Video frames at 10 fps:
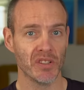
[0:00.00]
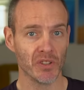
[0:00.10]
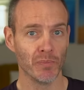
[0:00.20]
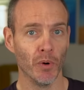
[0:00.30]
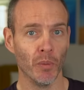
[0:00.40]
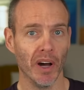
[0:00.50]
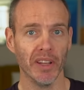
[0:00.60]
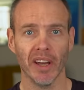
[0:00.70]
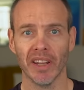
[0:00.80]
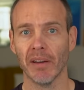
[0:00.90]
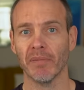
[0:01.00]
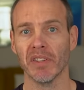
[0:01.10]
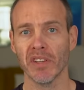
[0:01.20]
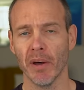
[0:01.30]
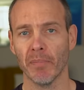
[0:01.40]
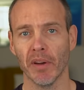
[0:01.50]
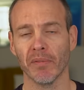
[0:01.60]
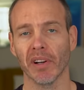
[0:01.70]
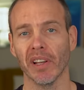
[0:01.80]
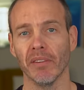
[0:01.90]
the small one, and that fits her
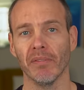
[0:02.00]
perfectly at